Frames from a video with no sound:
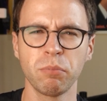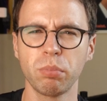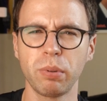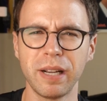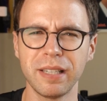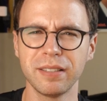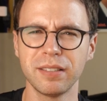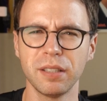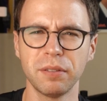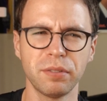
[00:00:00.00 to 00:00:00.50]

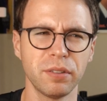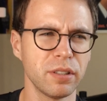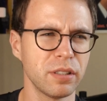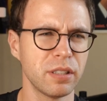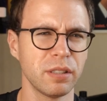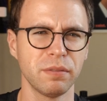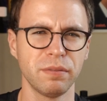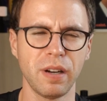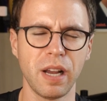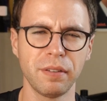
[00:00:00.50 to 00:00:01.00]
price
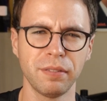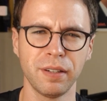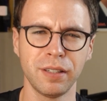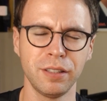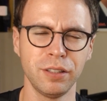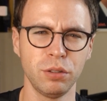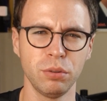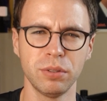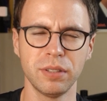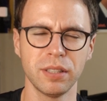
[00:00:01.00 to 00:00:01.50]
difference
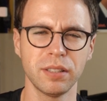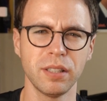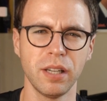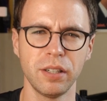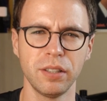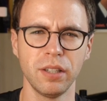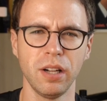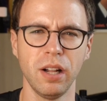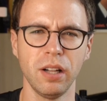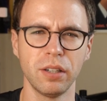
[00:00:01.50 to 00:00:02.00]
500 to
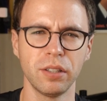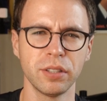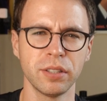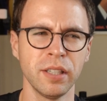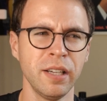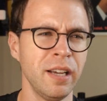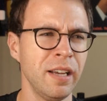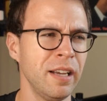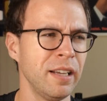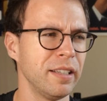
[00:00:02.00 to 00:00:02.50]
600 dollars
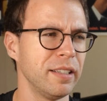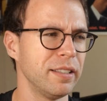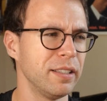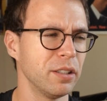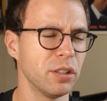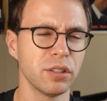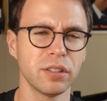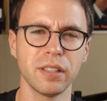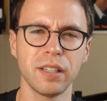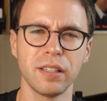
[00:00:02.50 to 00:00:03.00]

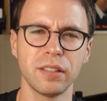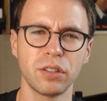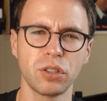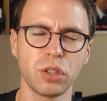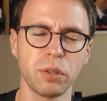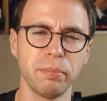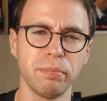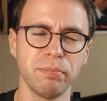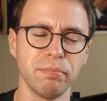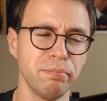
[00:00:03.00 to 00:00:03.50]
there's a
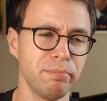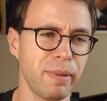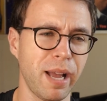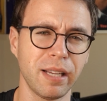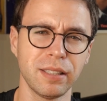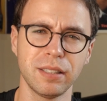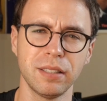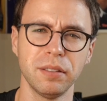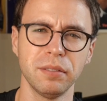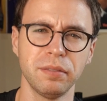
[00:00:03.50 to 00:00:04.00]

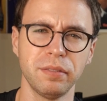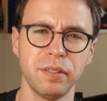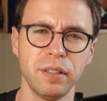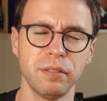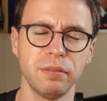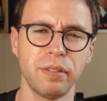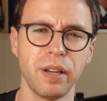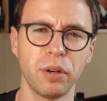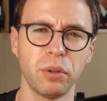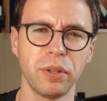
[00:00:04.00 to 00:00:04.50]
massive
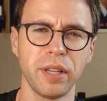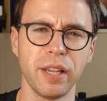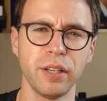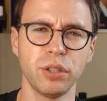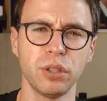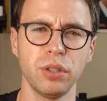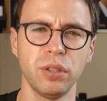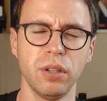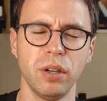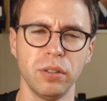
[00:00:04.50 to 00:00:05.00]

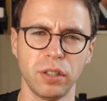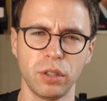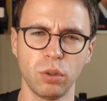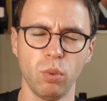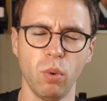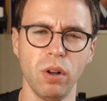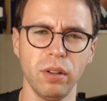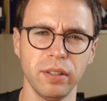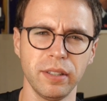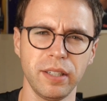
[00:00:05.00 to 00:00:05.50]
variation the
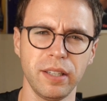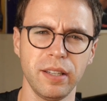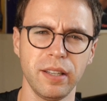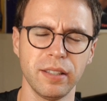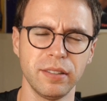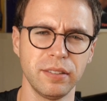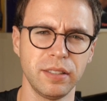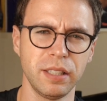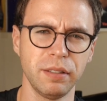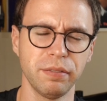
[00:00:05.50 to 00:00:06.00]
quality
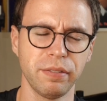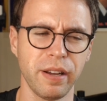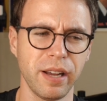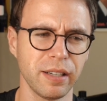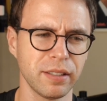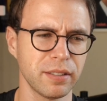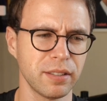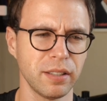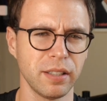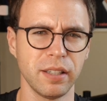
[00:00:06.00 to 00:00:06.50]
and
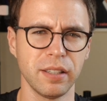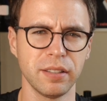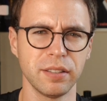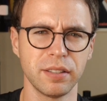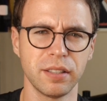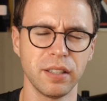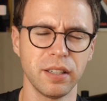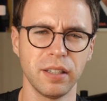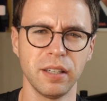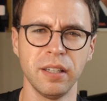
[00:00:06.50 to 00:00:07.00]
defects
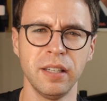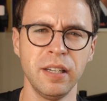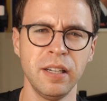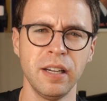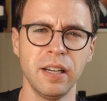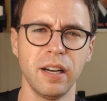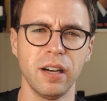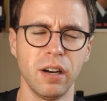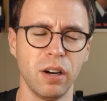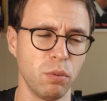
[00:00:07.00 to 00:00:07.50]
and uh,
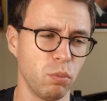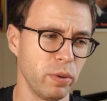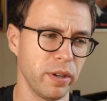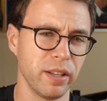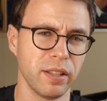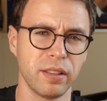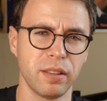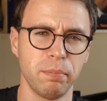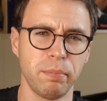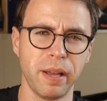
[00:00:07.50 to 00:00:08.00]
uh,
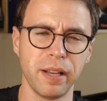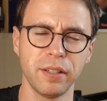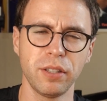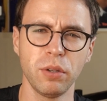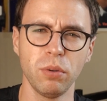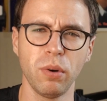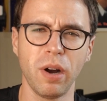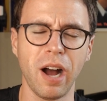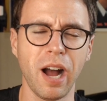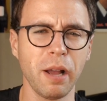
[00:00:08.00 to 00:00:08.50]
with
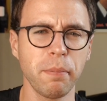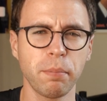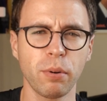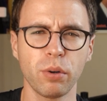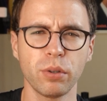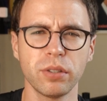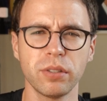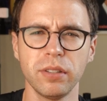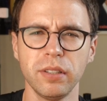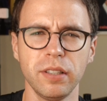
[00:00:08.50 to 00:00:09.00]
BenQ I
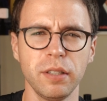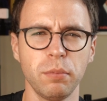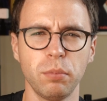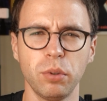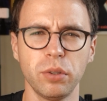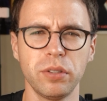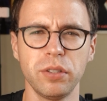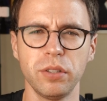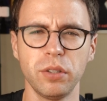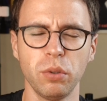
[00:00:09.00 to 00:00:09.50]
personally
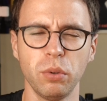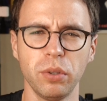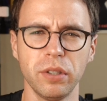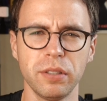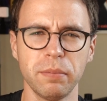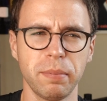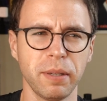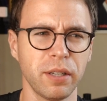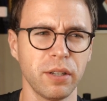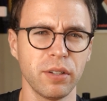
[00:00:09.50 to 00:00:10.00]
wouldn't do
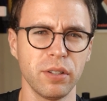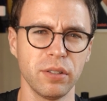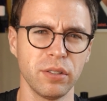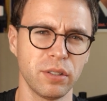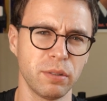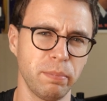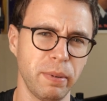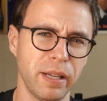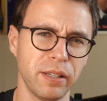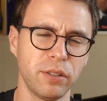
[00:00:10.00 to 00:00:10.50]
it
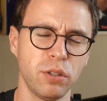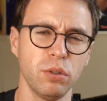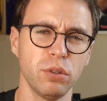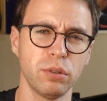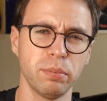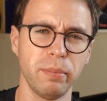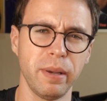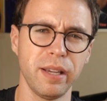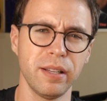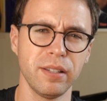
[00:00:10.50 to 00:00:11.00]
because BenQ
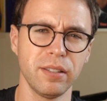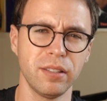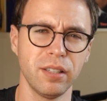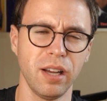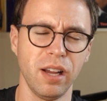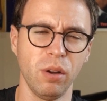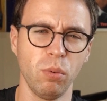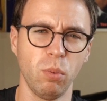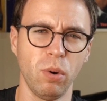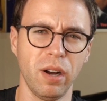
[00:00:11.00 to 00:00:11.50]
is made in
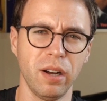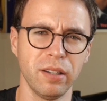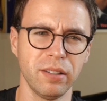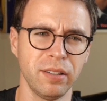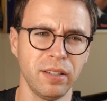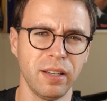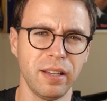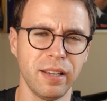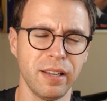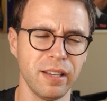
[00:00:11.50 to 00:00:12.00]

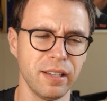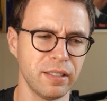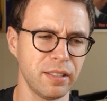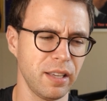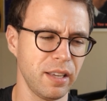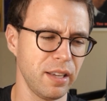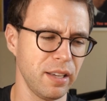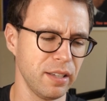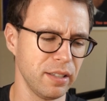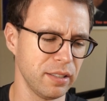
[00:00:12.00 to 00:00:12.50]
Taiwan it
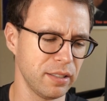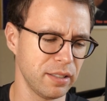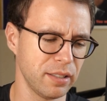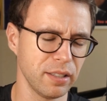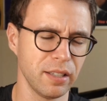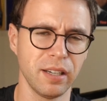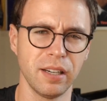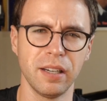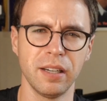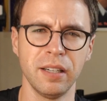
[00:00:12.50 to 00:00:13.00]
is
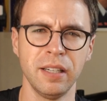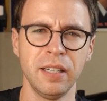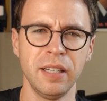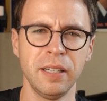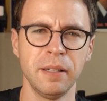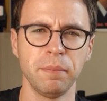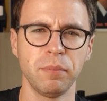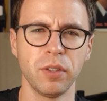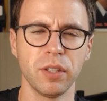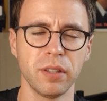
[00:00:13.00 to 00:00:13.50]
uh,
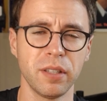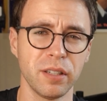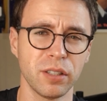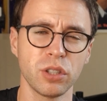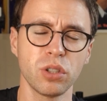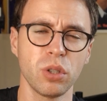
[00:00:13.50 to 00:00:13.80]
their